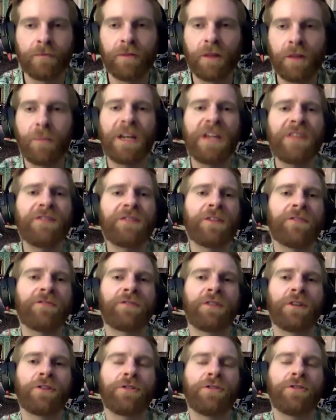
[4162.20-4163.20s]
But even
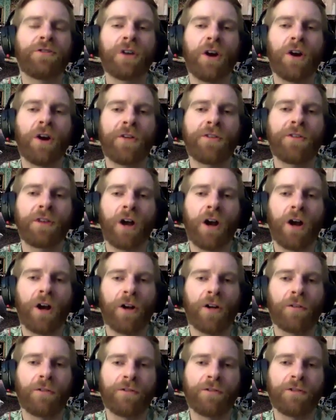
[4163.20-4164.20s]
if the two guards
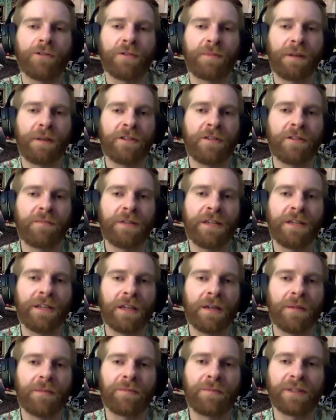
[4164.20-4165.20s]
are suspected of being
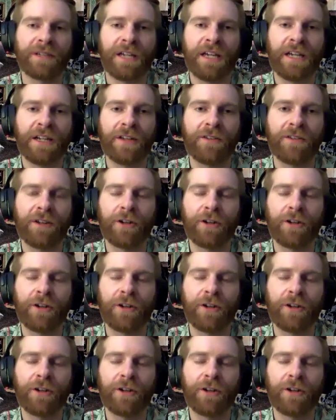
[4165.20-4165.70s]
implicated,